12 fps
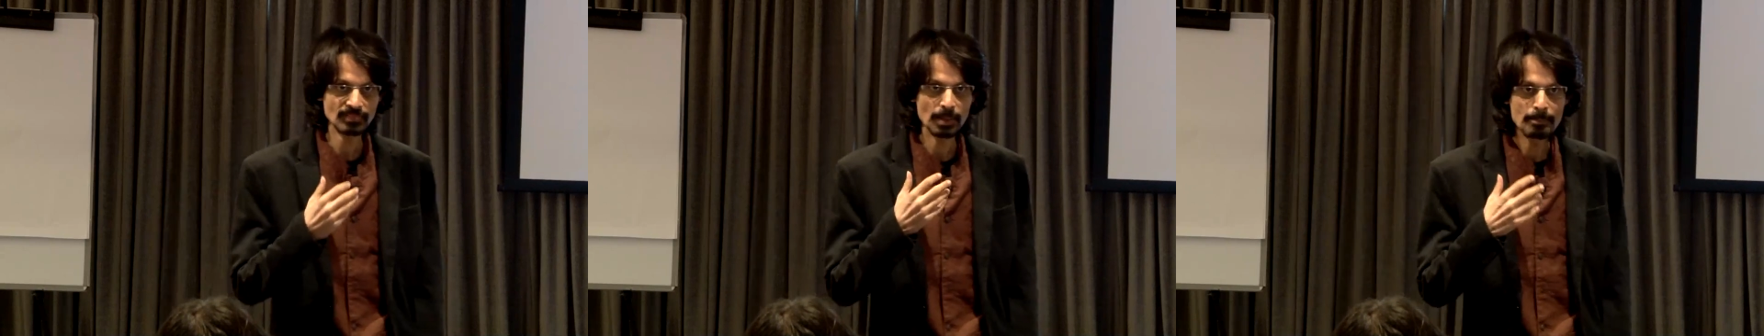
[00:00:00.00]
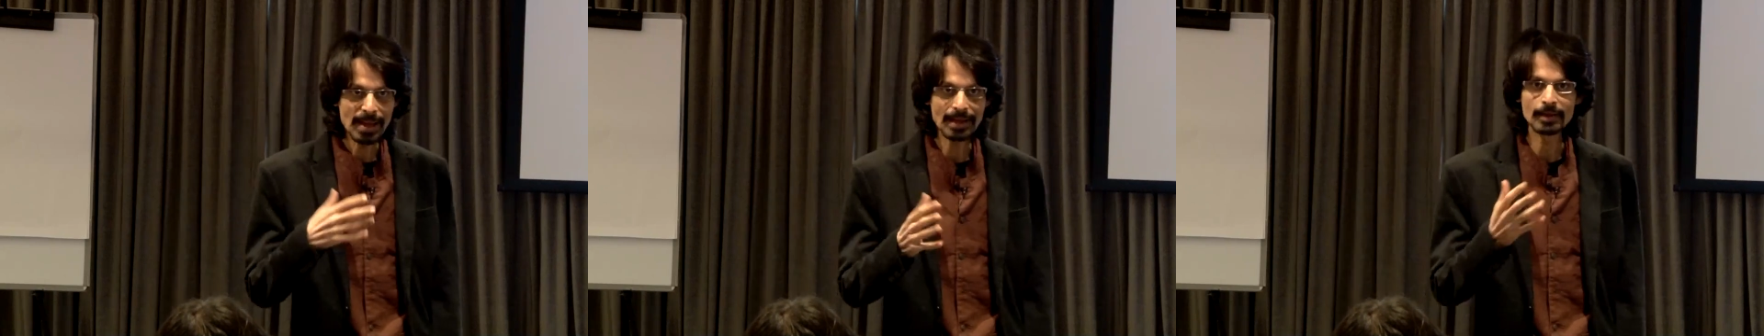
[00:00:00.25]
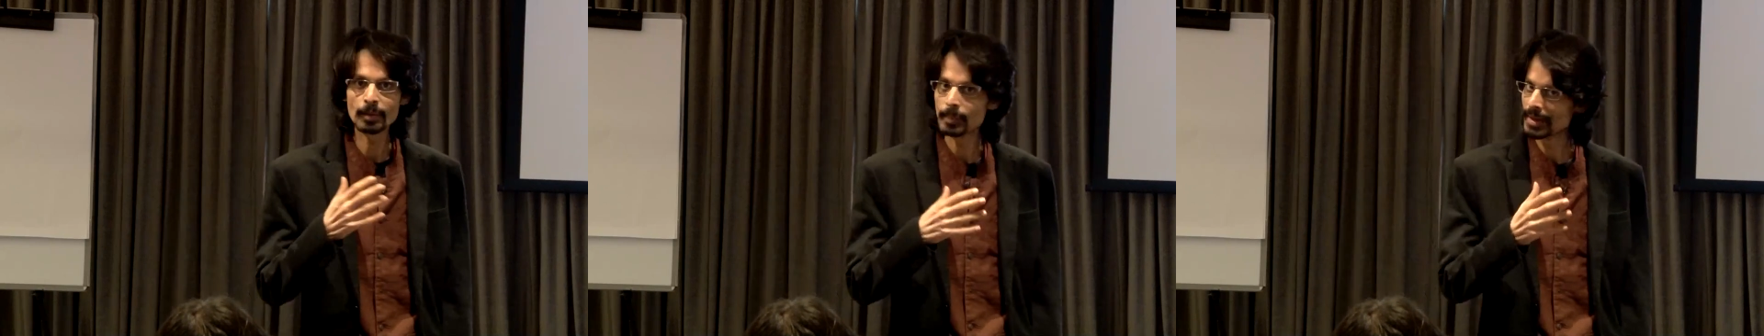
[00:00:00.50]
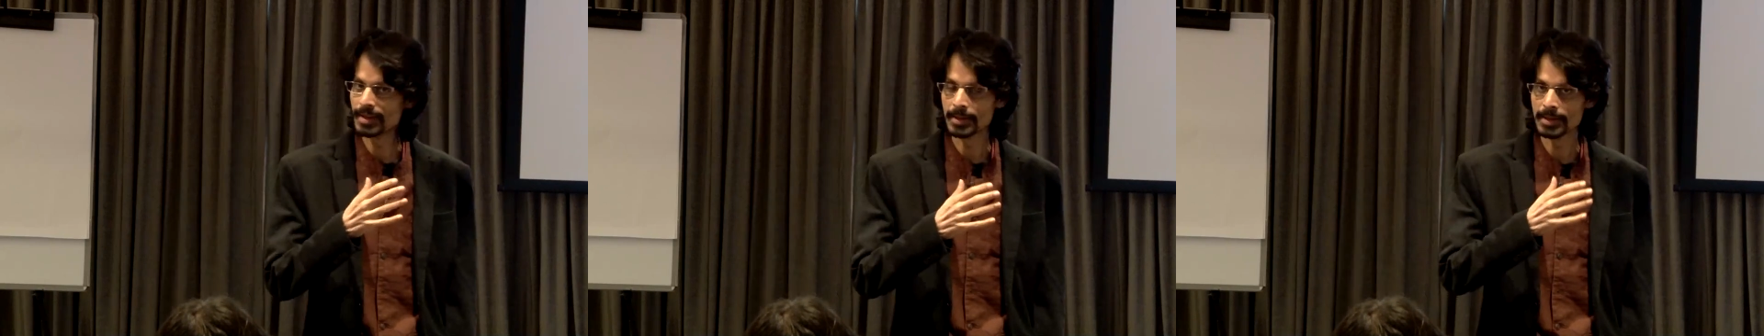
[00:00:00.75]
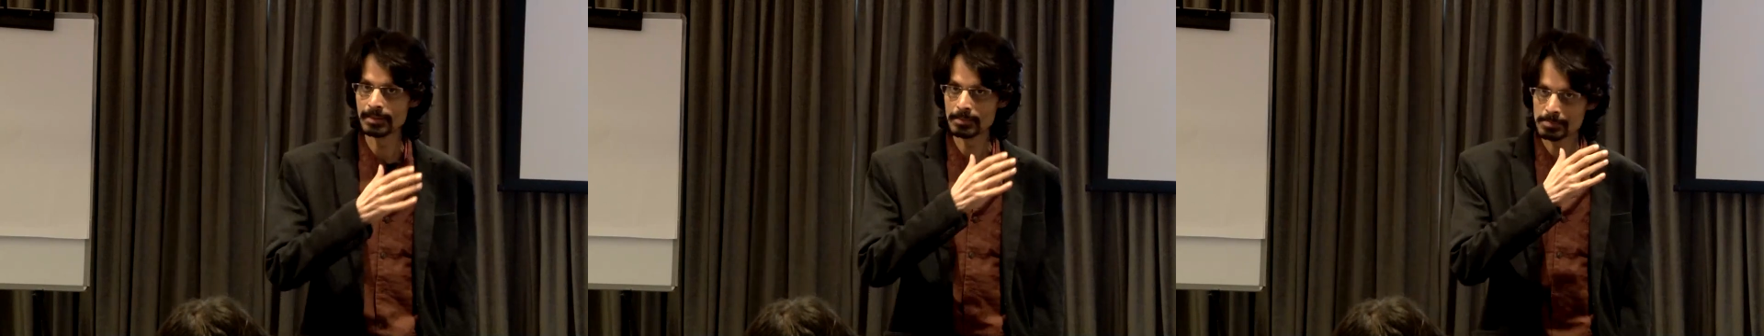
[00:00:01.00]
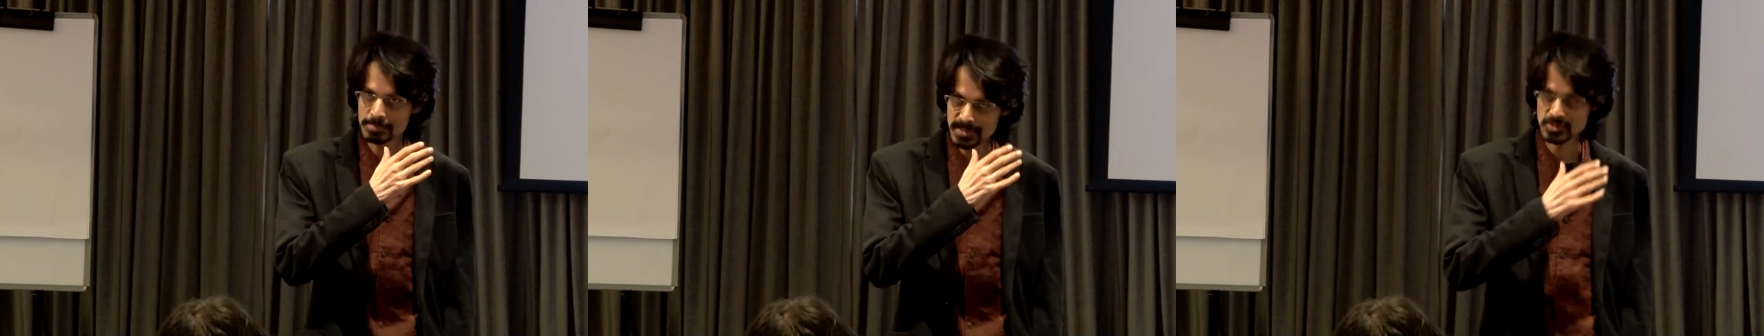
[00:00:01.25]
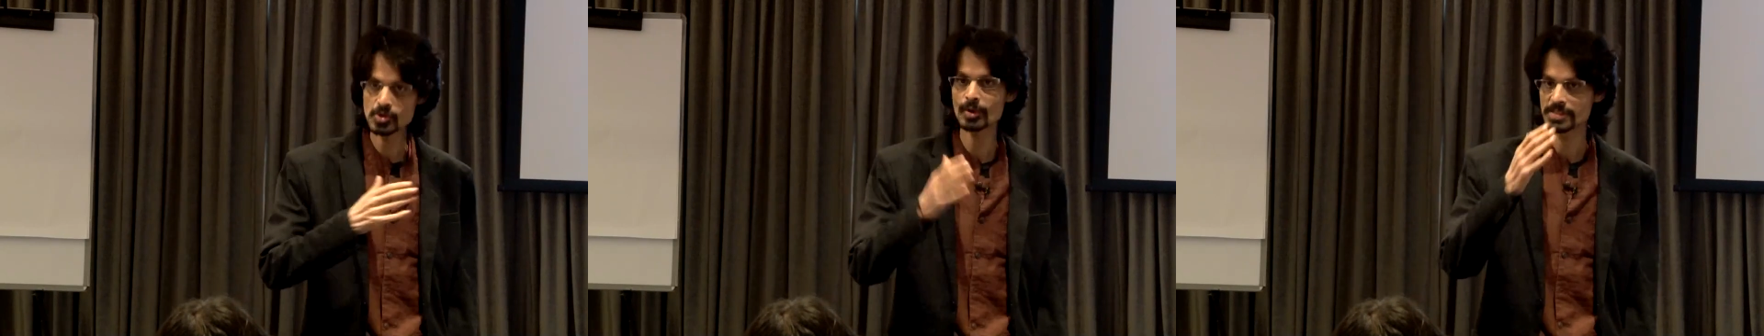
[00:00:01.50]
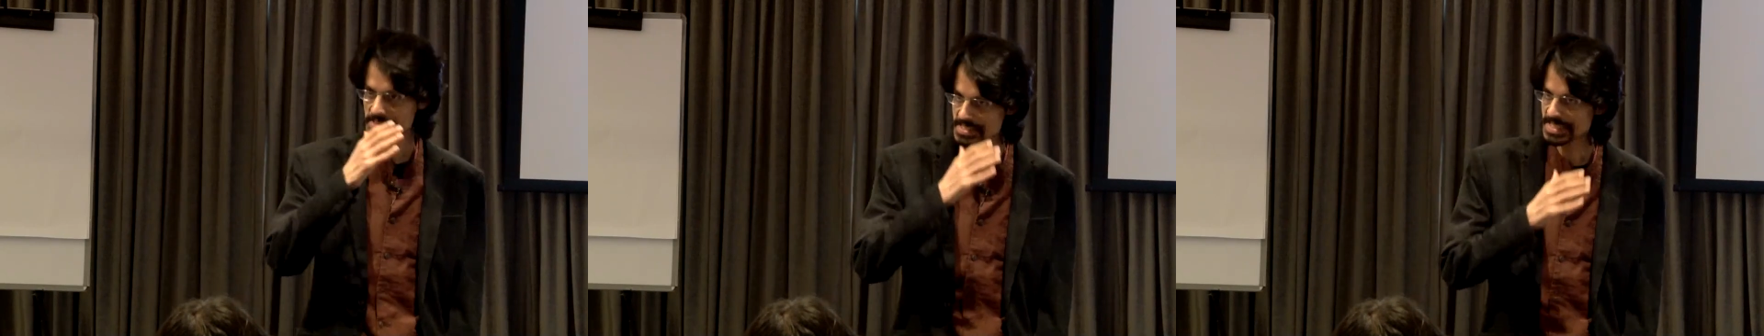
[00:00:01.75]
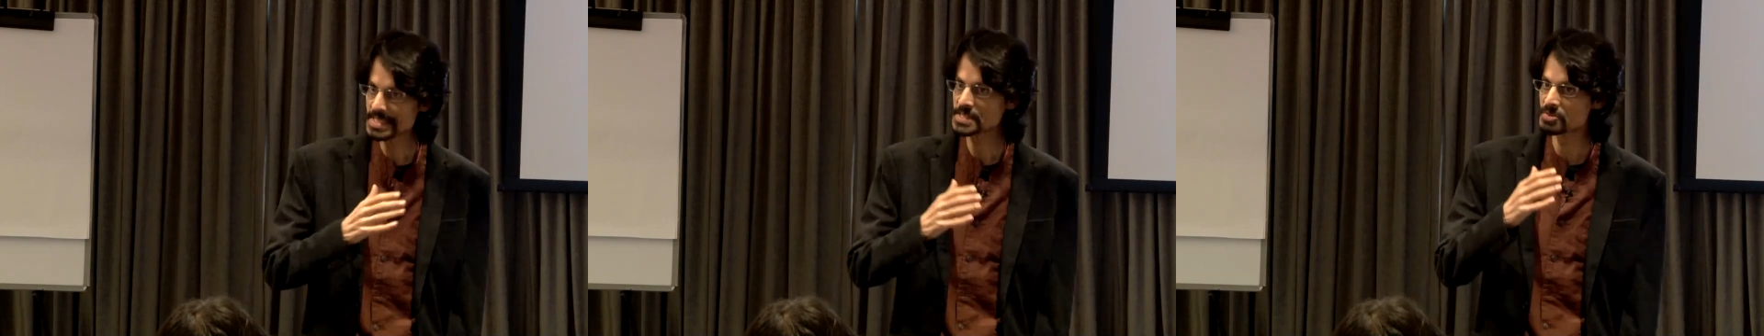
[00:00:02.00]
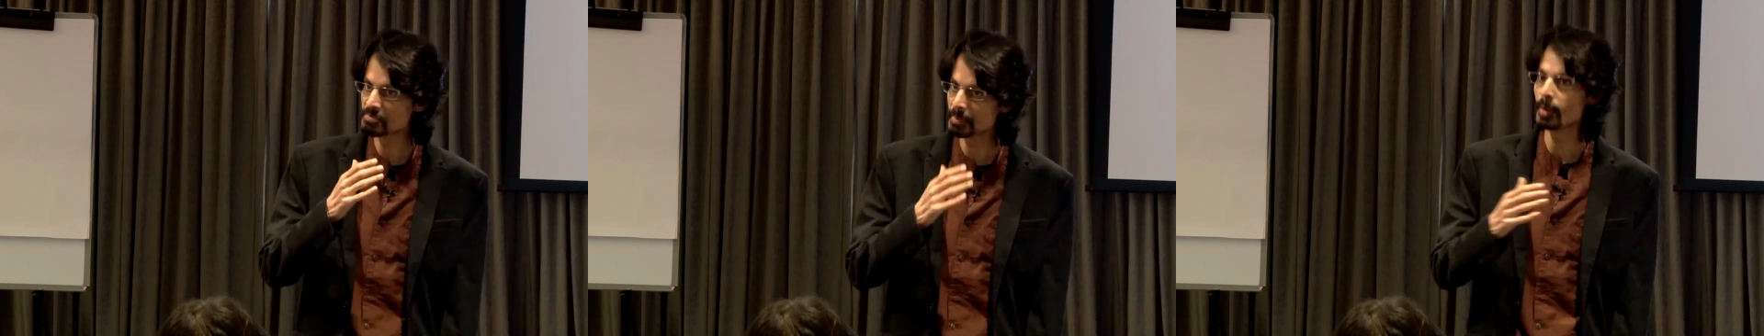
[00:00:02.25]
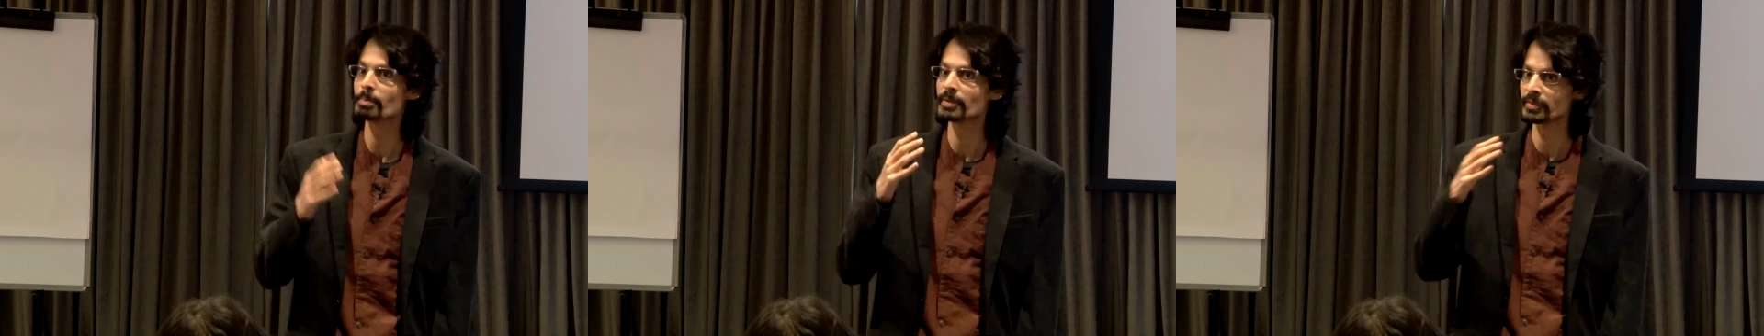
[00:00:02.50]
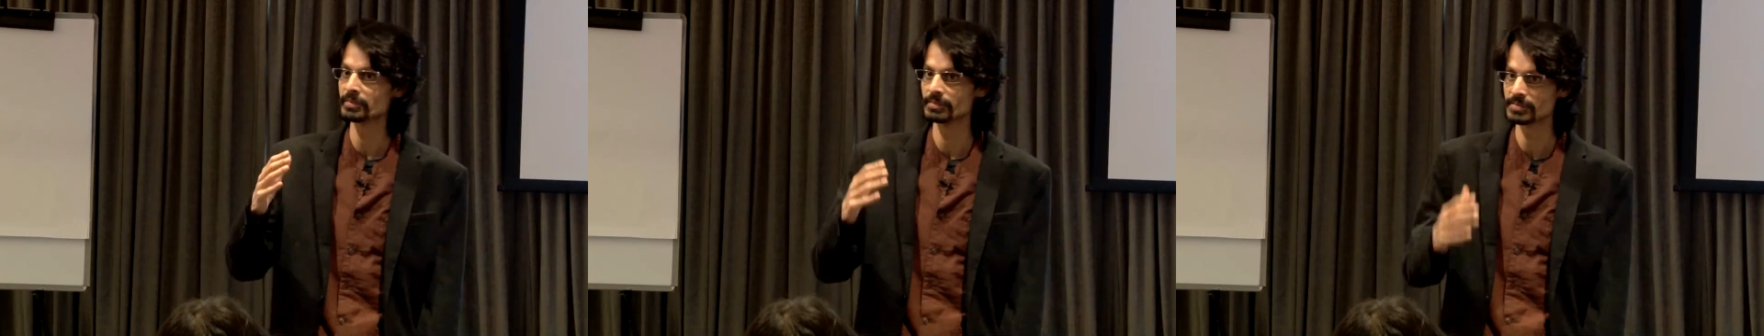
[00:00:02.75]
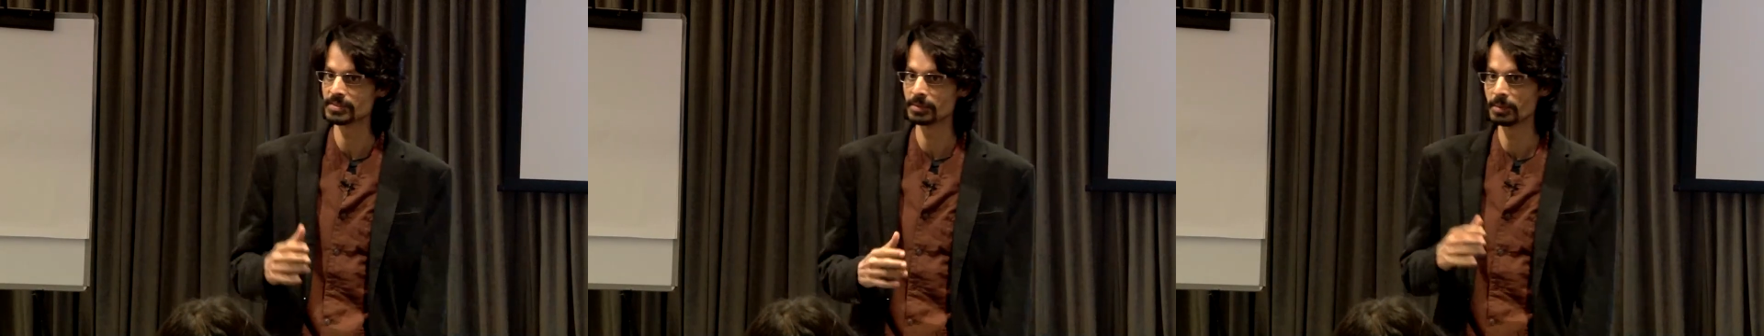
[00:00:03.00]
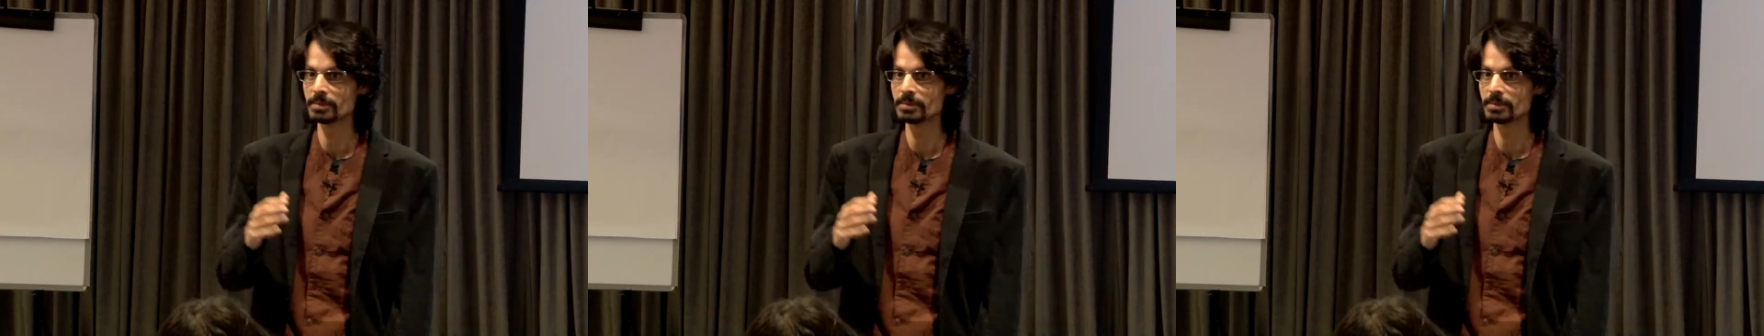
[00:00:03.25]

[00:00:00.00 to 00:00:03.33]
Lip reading: manner where just taught as a series of propositions,